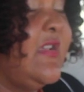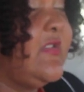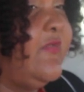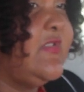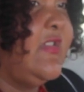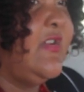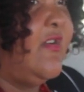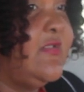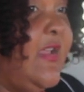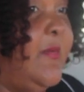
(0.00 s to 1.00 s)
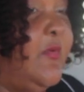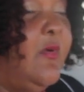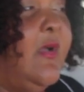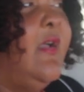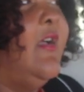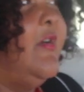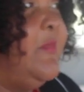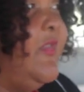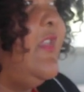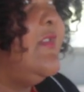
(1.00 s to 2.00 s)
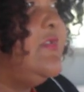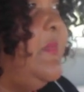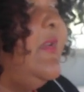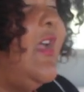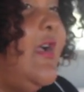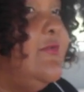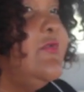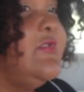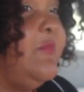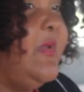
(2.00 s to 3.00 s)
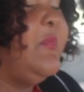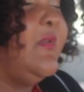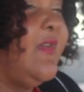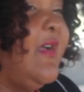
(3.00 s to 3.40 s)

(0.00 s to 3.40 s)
six of us sit at our table. But there's been hundreds of people that